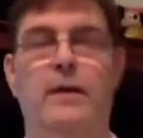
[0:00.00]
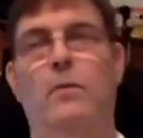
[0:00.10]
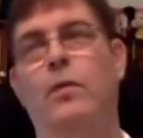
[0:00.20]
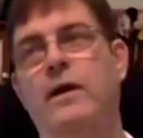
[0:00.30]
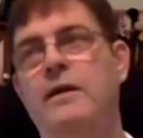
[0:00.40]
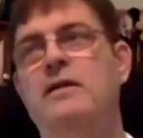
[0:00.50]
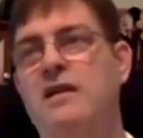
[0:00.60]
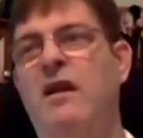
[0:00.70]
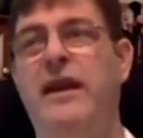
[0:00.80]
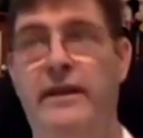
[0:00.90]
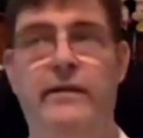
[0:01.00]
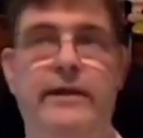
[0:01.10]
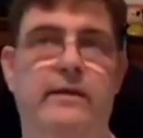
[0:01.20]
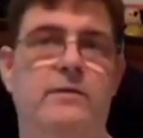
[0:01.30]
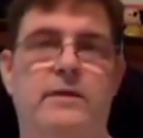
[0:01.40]
We're going to start
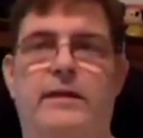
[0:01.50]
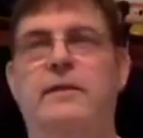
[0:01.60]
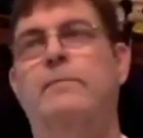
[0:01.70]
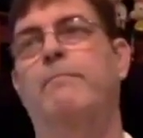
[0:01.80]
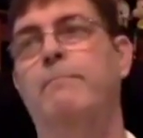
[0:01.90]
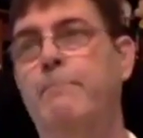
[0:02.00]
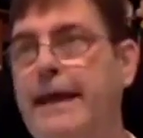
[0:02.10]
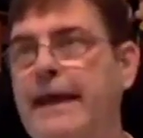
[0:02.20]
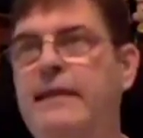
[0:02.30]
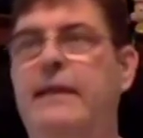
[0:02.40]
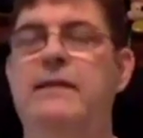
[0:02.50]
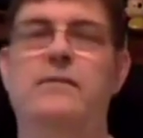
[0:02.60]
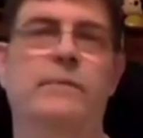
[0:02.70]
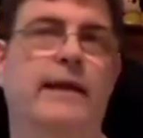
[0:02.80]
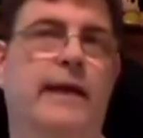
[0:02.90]
hearing those things. Big things
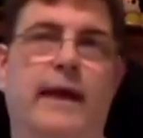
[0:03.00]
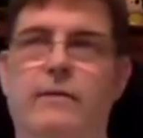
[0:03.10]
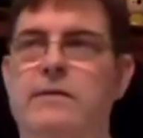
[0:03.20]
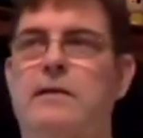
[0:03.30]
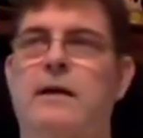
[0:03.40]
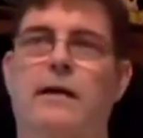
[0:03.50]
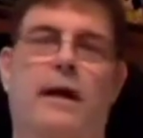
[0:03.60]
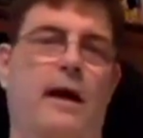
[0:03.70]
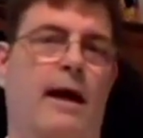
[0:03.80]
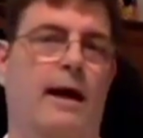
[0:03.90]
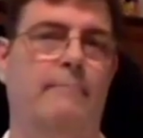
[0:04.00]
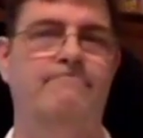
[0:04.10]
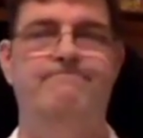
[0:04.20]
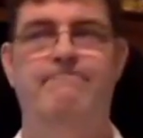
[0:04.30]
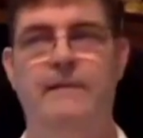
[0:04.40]
will be announced.
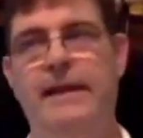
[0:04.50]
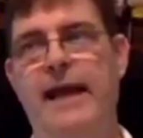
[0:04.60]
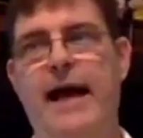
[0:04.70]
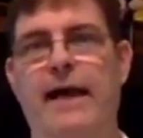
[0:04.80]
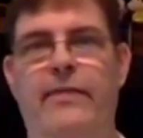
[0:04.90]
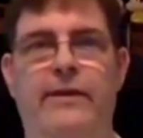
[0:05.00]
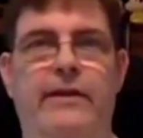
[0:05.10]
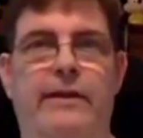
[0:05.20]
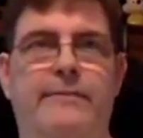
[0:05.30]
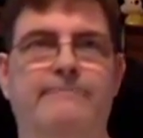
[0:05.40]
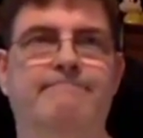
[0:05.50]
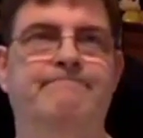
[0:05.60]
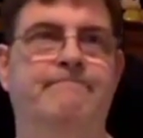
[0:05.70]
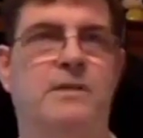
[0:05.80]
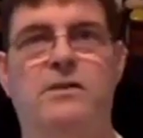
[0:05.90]
The
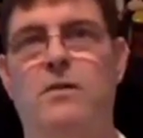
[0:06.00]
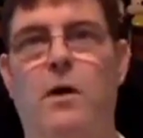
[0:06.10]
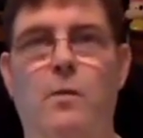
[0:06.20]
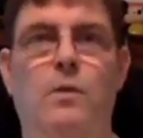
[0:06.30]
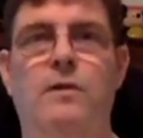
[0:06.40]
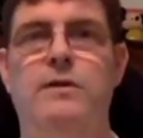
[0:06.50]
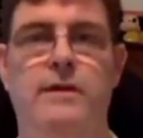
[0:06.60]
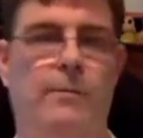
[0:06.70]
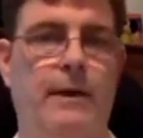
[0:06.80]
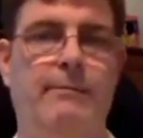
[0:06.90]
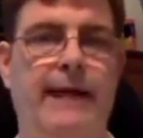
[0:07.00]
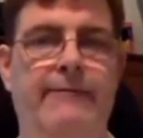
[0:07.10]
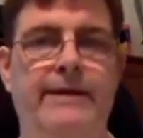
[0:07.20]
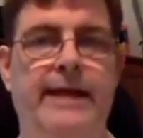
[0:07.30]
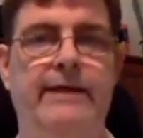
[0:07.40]
Star Wars, they'll probably
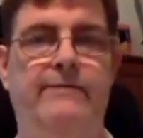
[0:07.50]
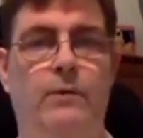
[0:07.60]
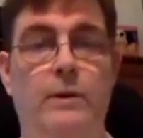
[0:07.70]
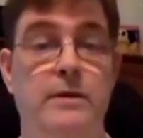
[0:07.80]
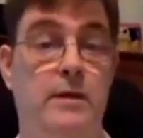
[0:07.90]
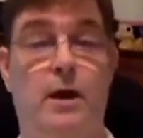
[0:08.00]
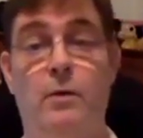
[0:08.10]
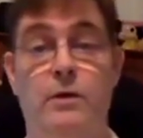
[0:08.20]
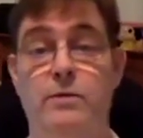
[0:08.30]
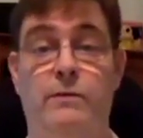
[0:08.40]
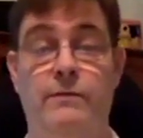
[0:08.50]
have a date for when Star Wars